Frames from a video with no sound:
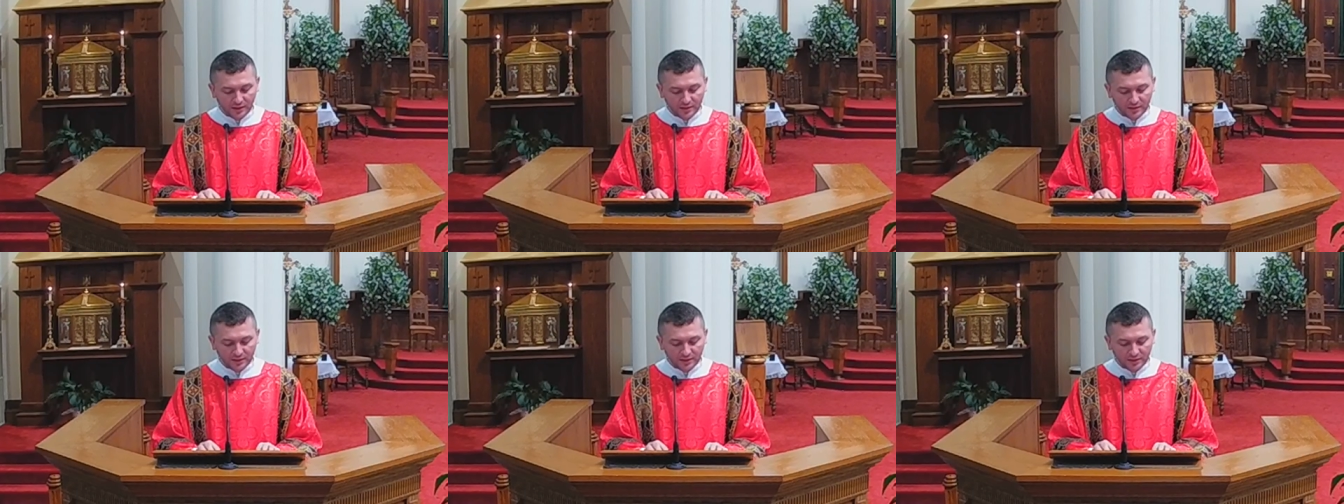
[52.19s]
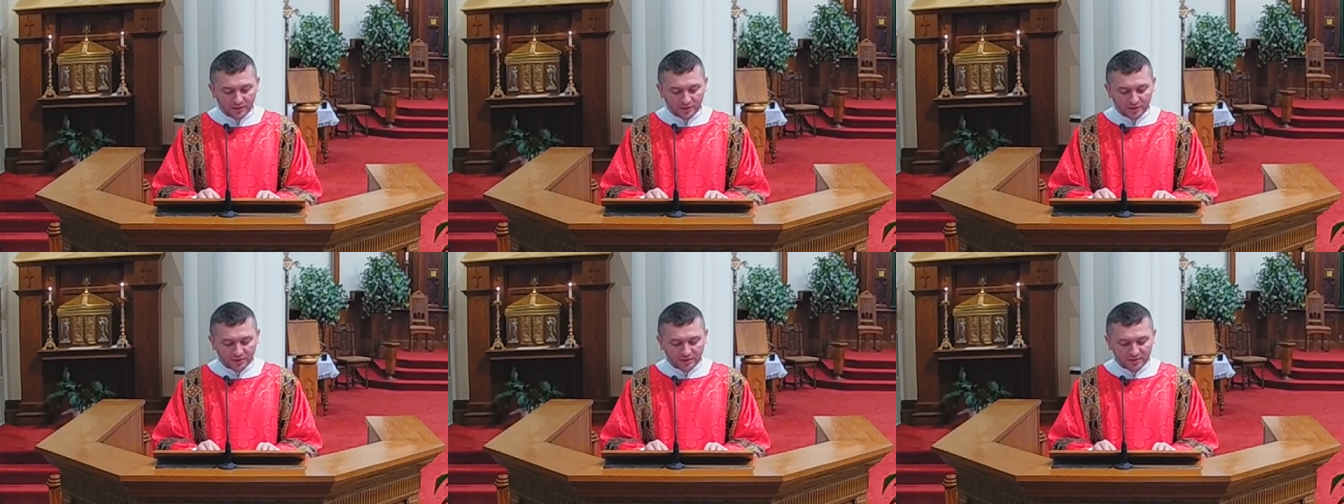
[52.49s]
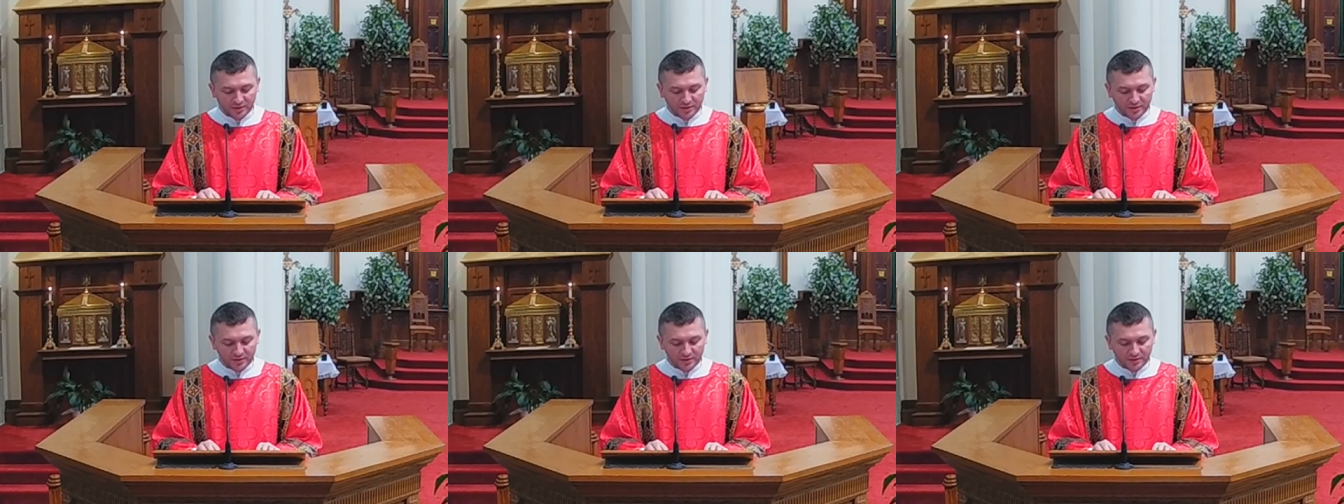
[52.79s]
such
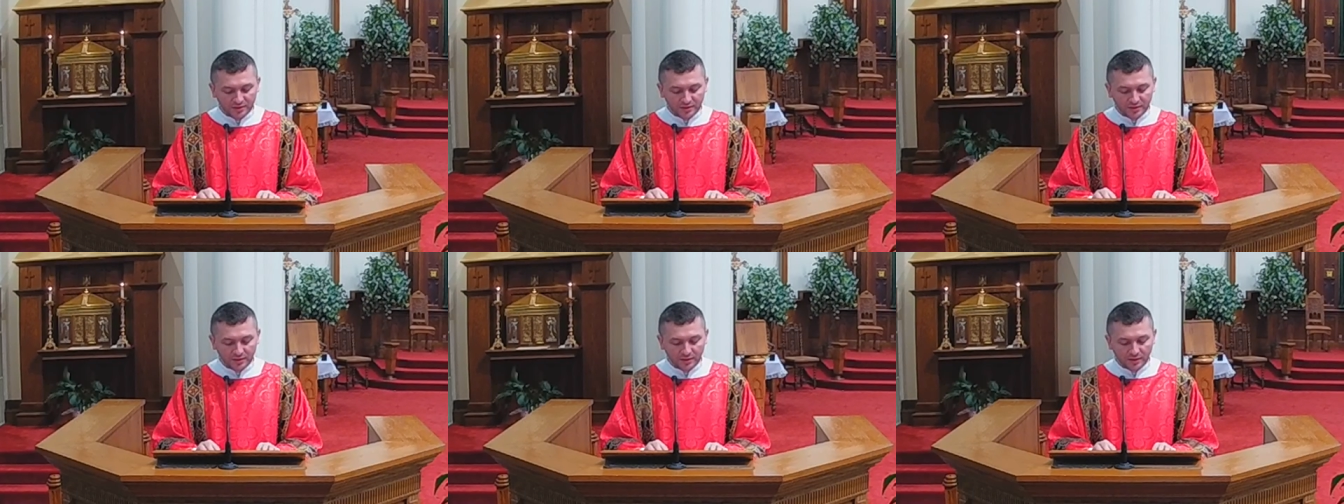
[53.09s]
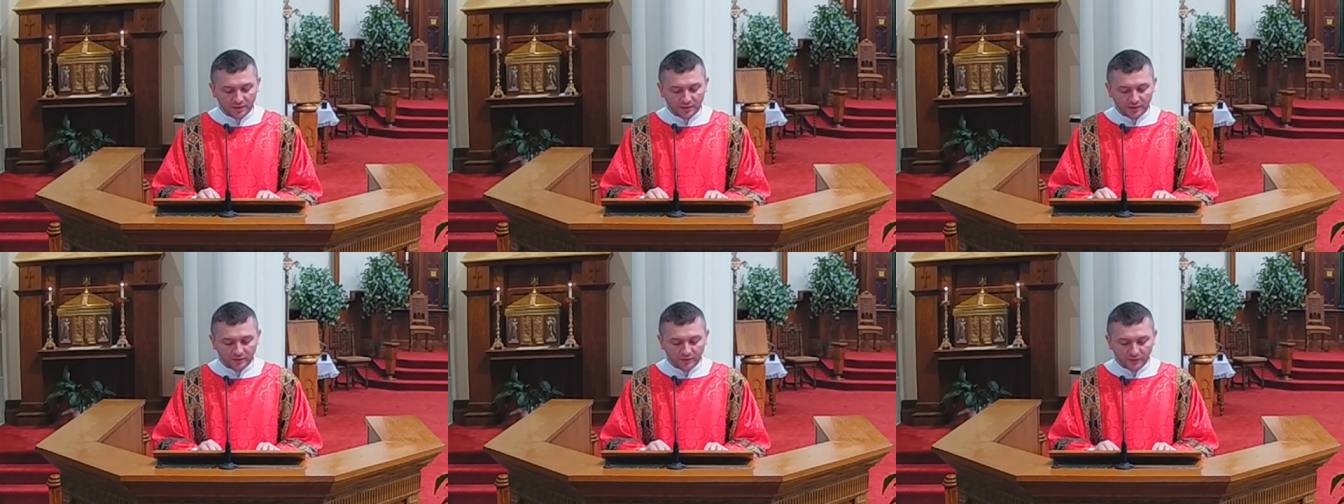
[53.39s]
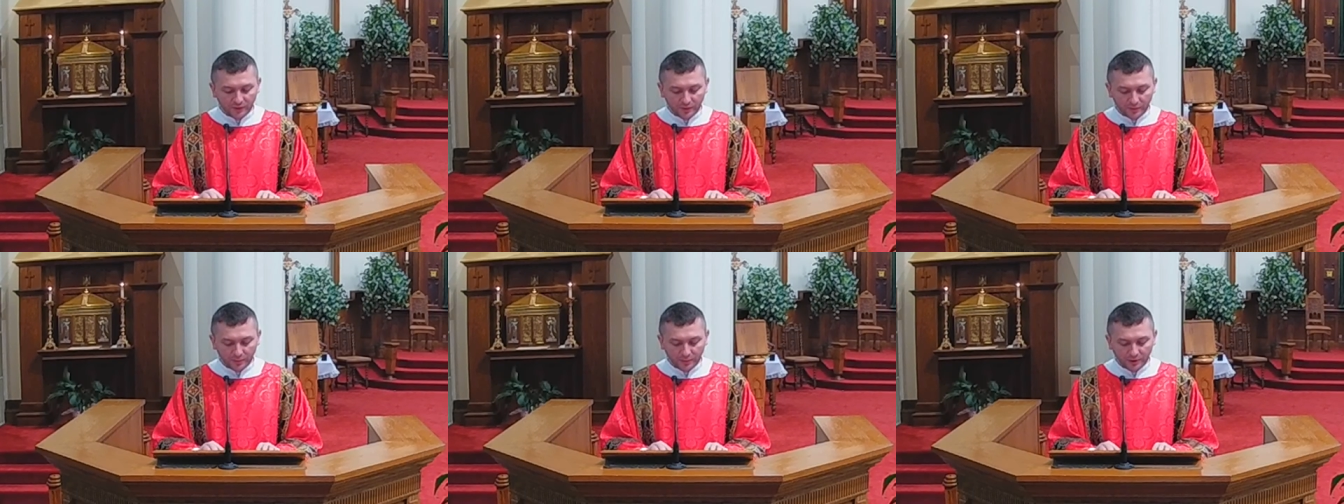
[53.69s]
as
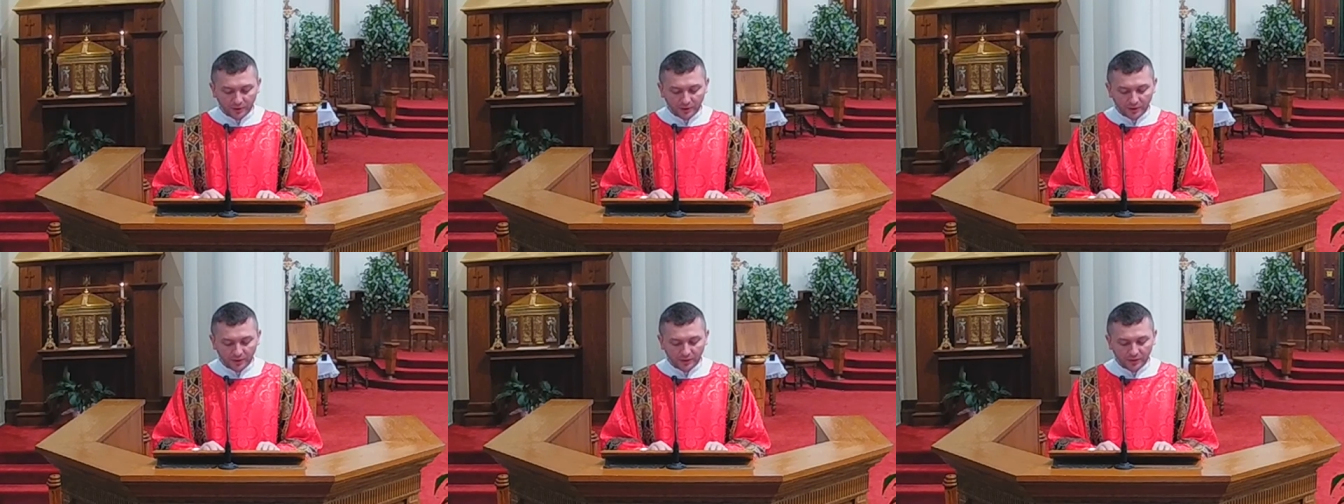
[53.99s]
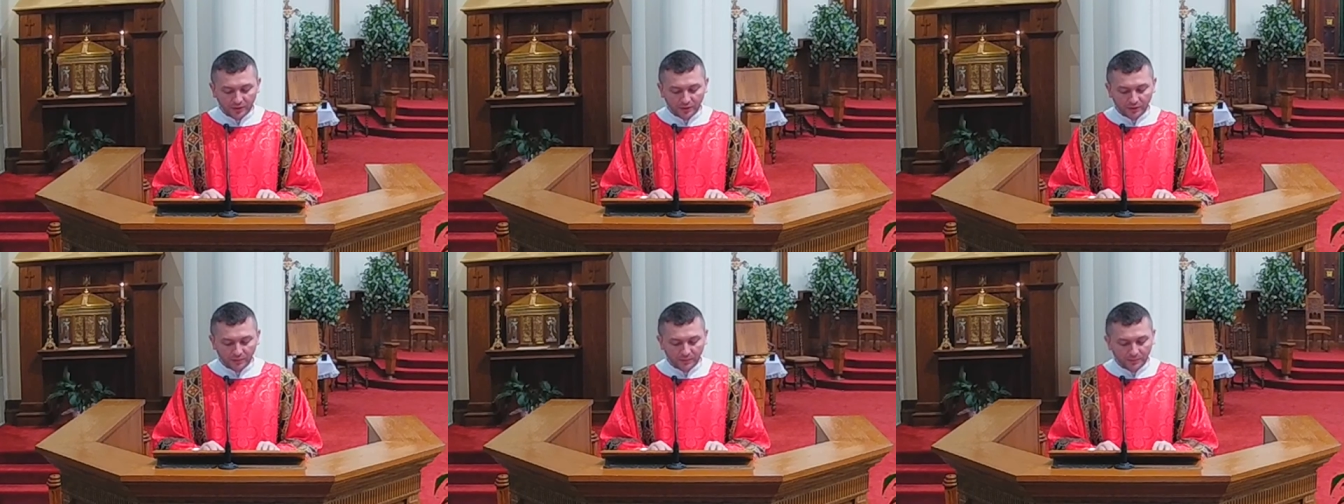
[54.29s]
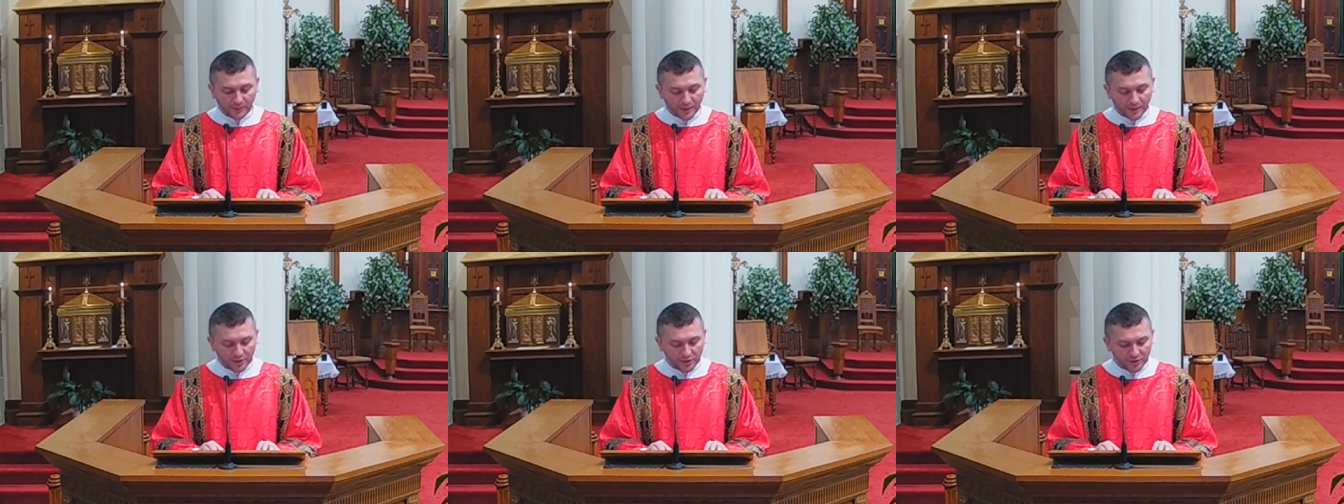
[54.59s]
enveloping and
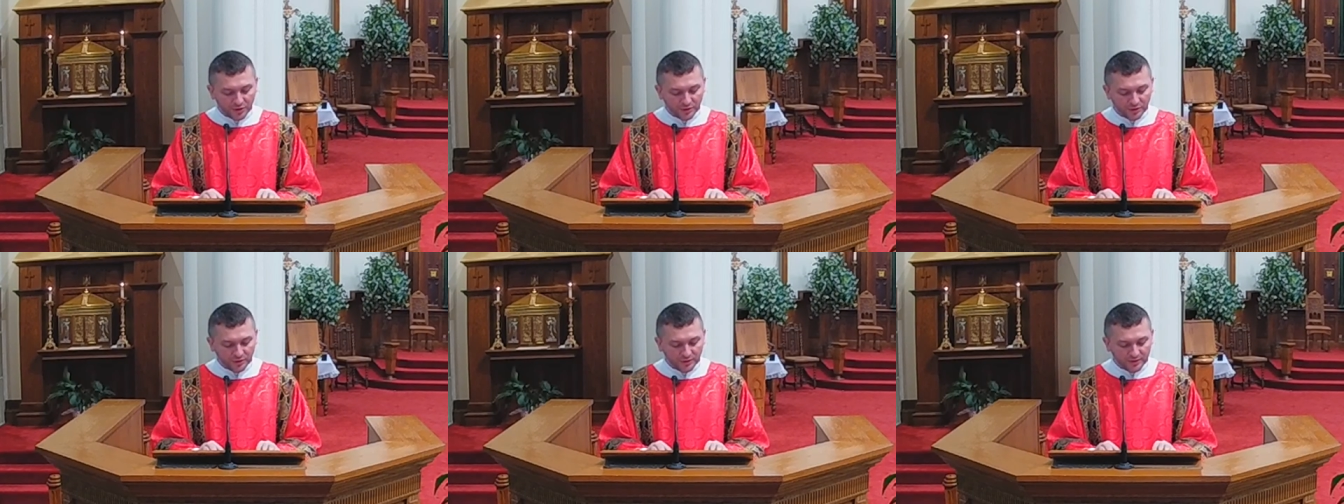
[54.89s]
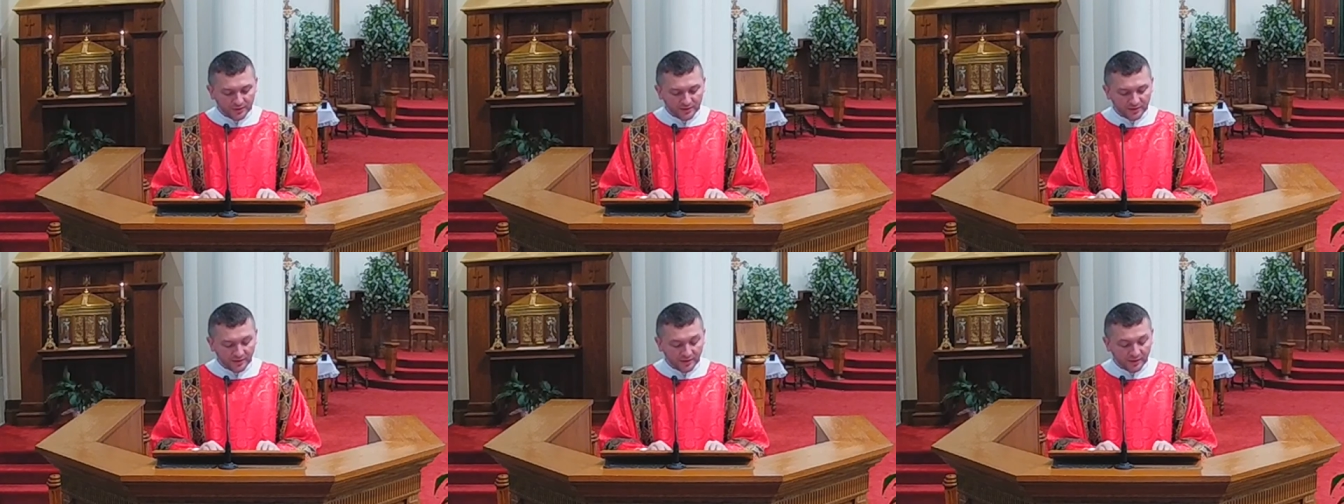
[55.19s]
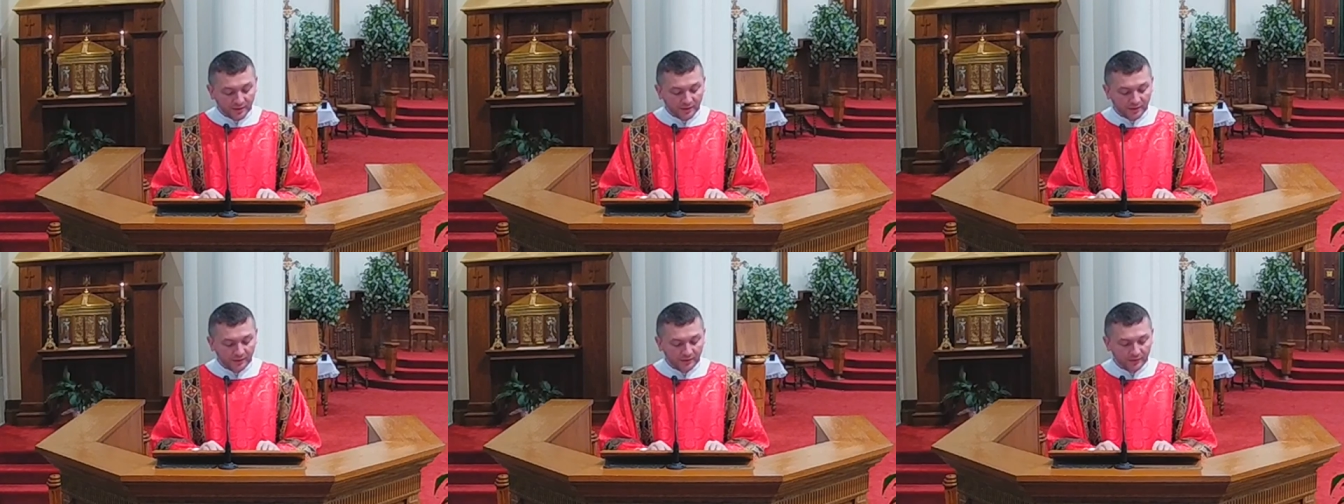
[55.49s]
compassionate
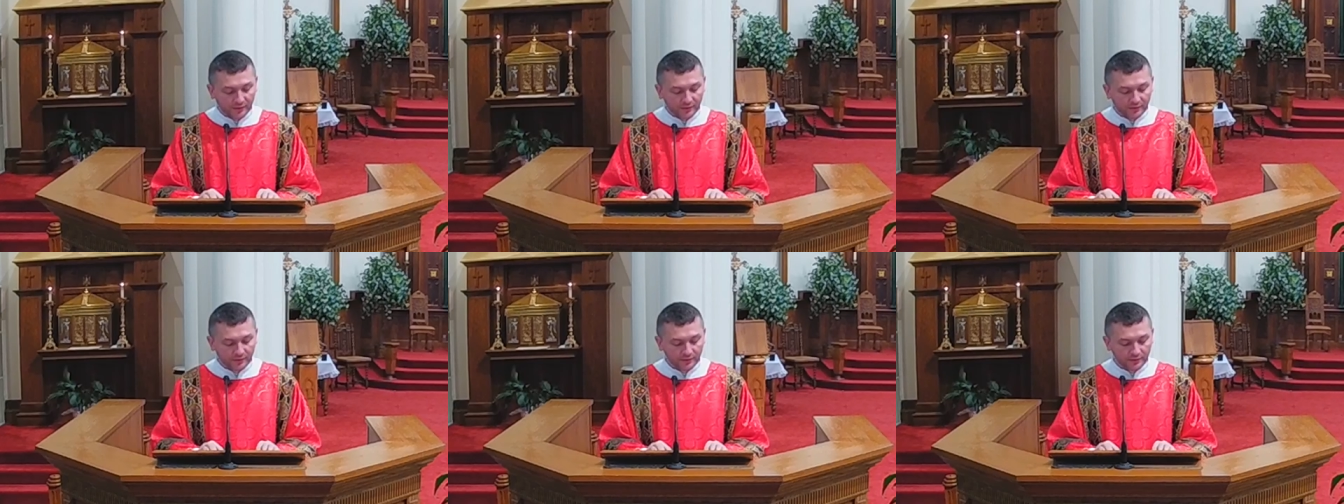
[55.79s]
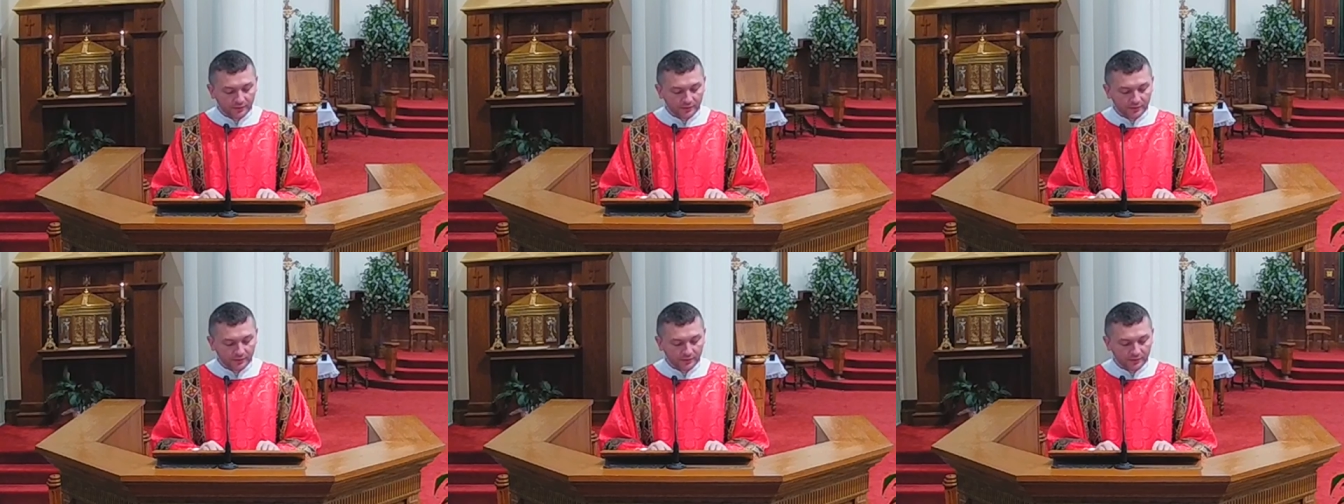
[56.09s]
silence.